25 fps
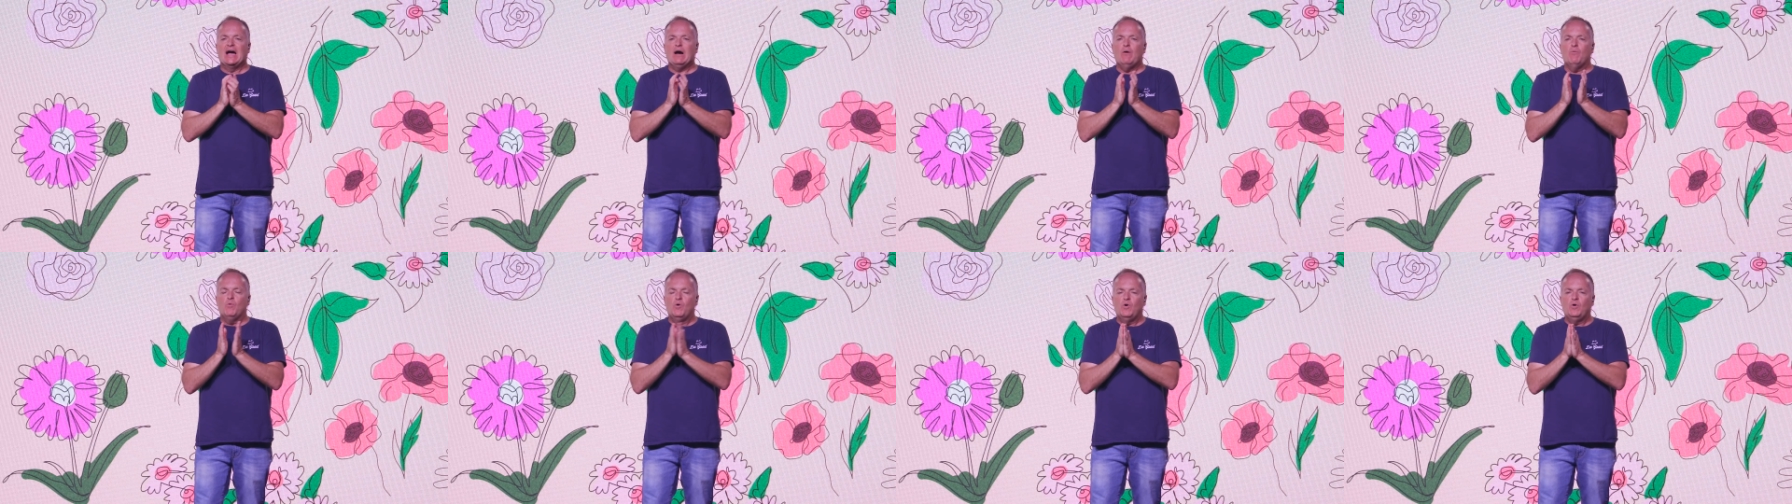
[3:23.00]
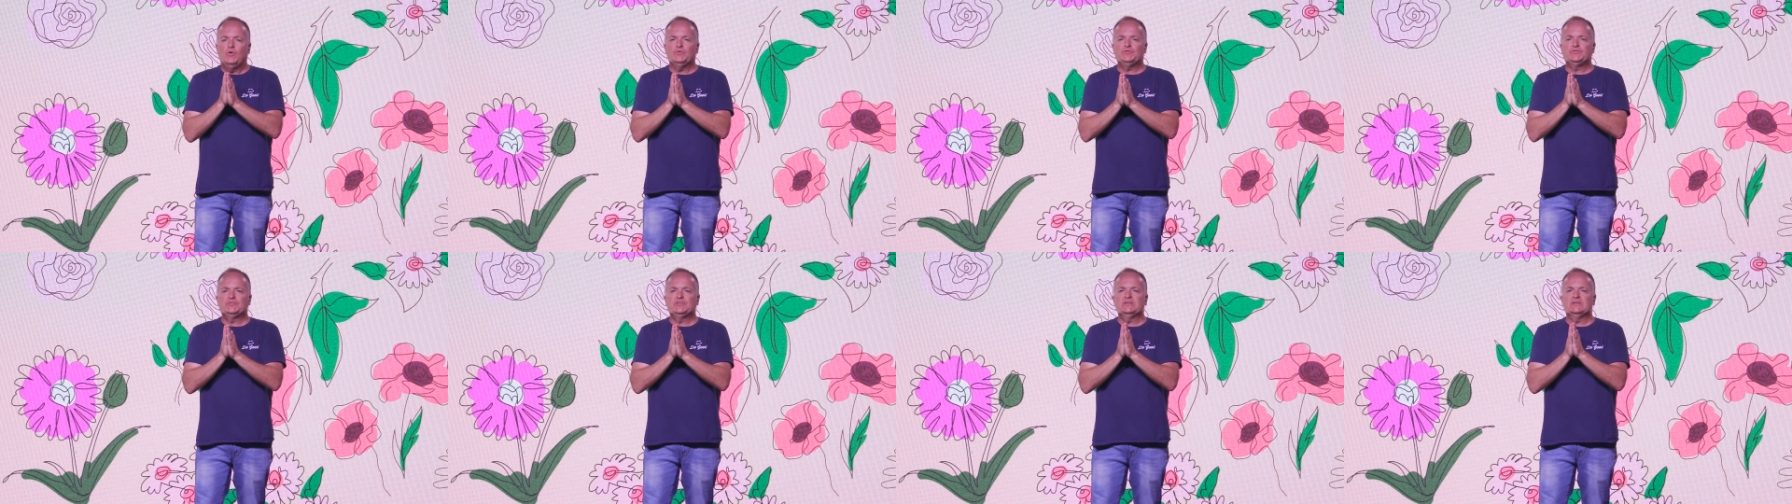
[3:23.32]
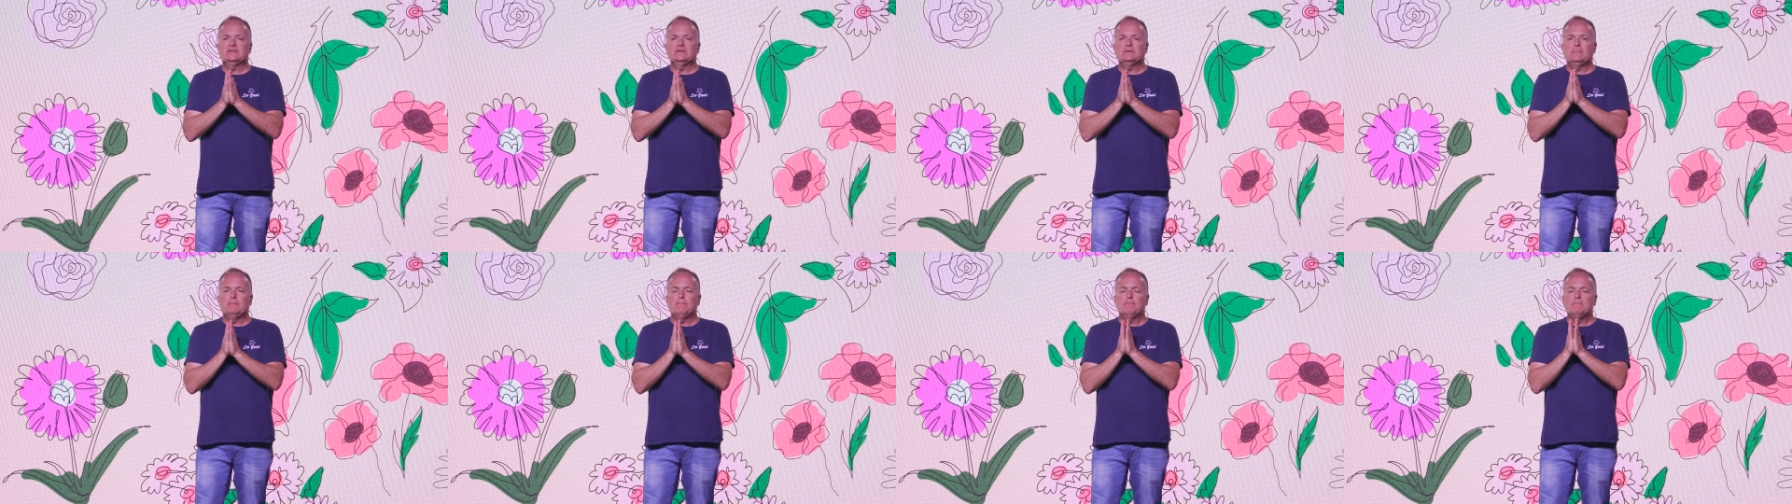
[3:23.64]
I want
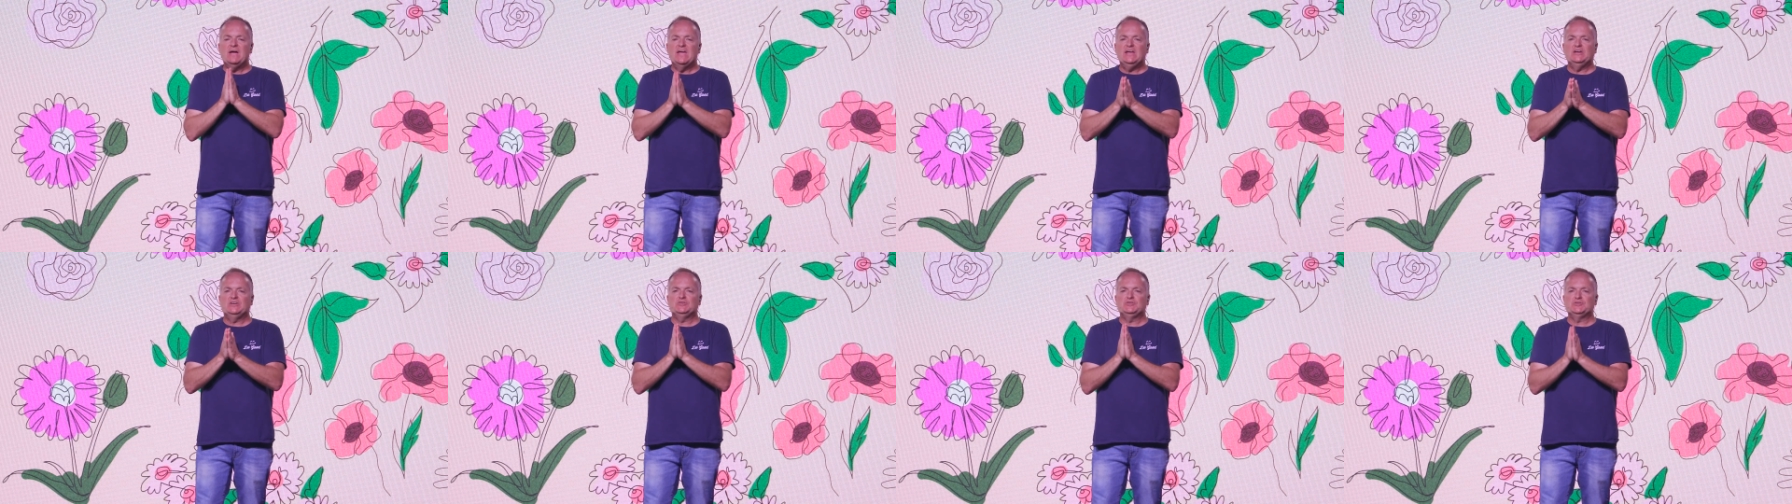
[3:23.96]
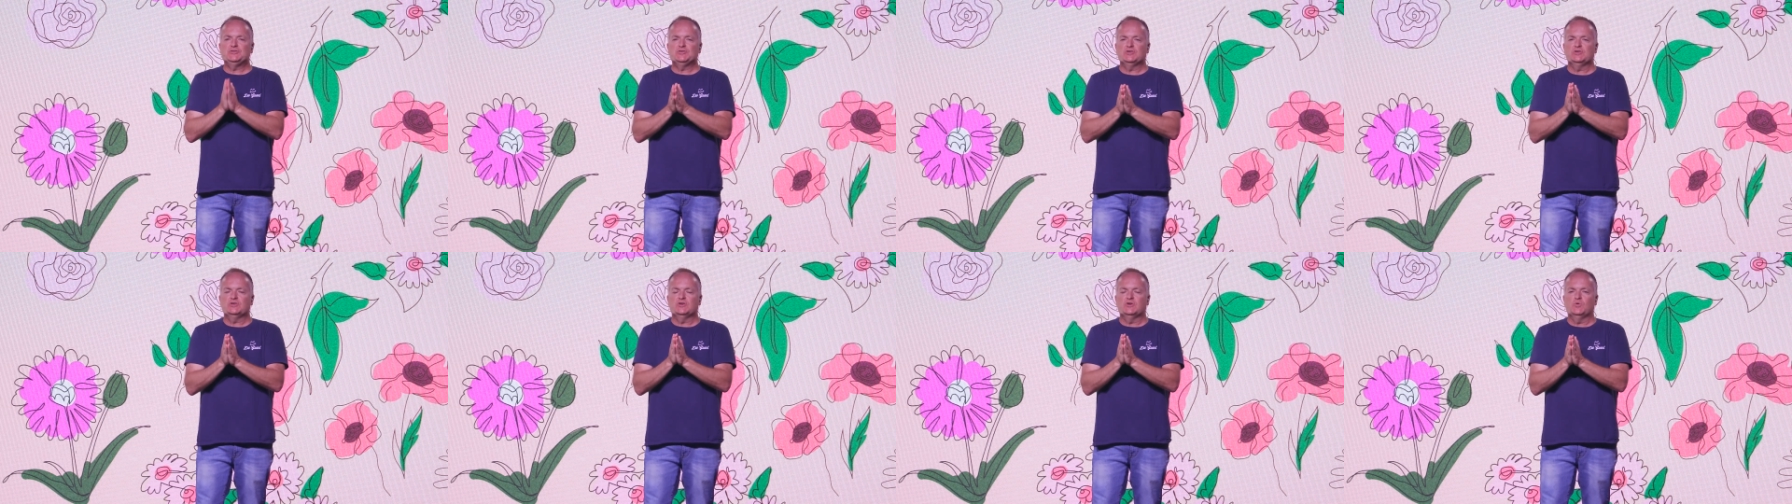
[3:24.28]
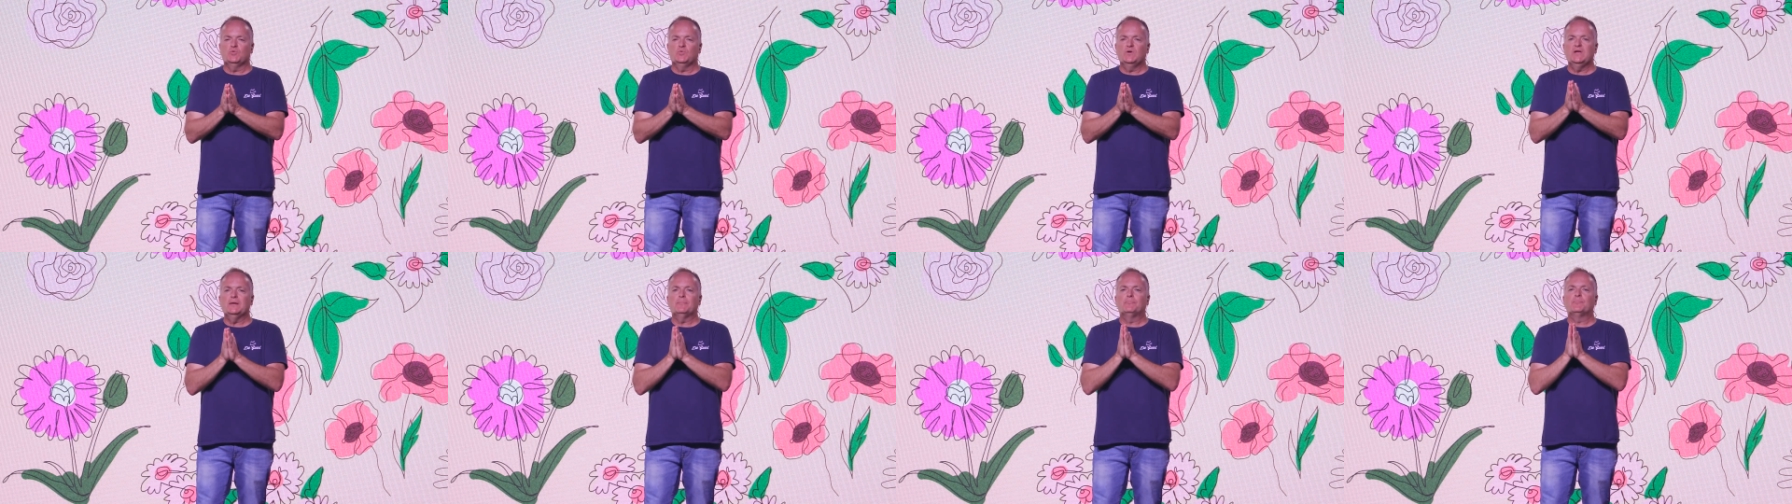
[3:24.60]
to make sure
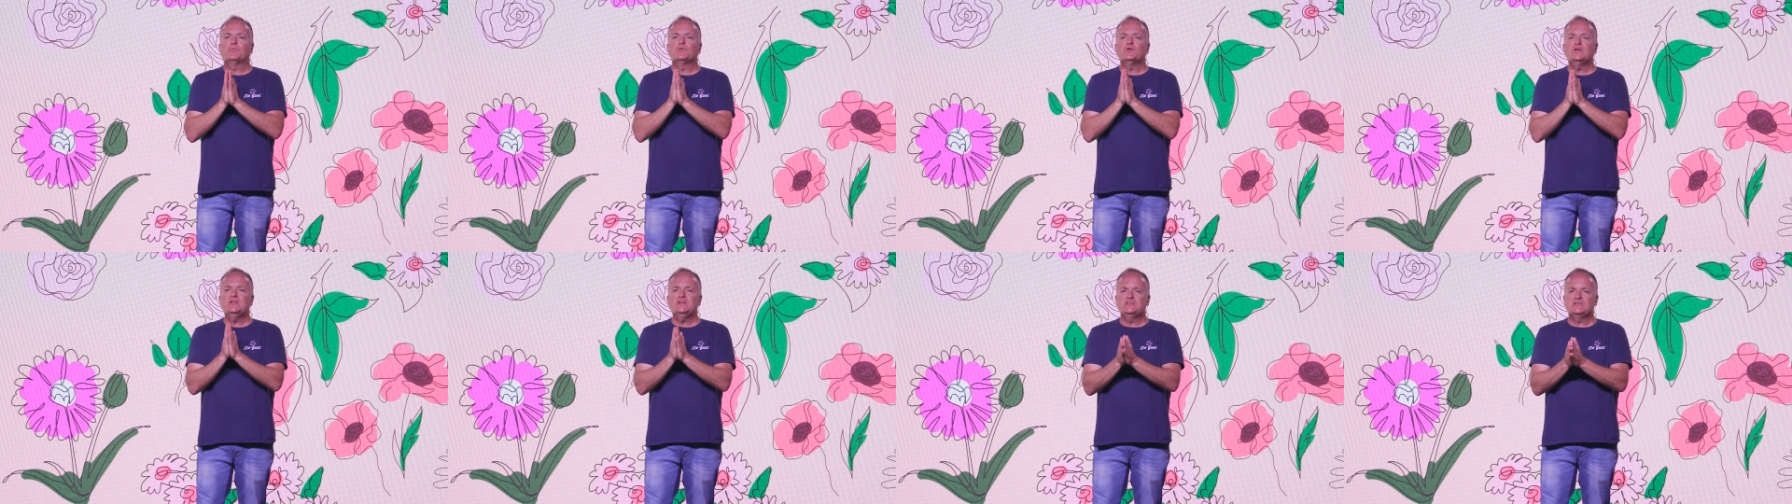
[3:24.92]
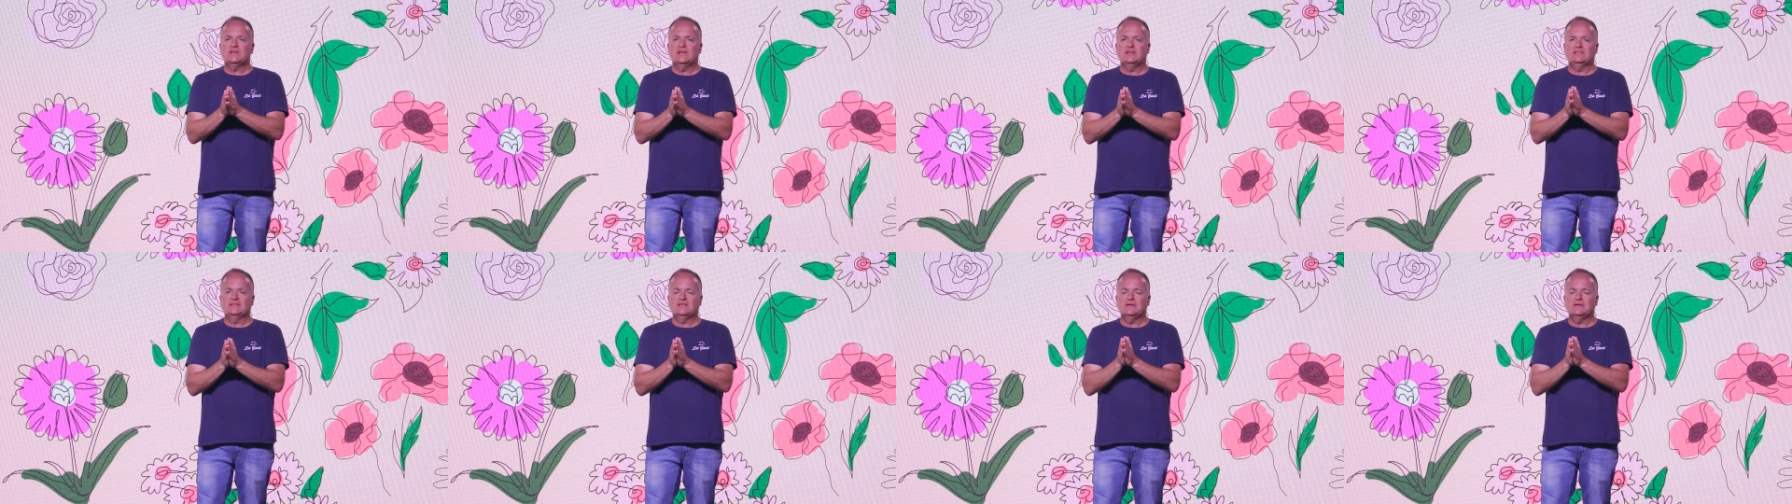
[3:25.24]
we appreciate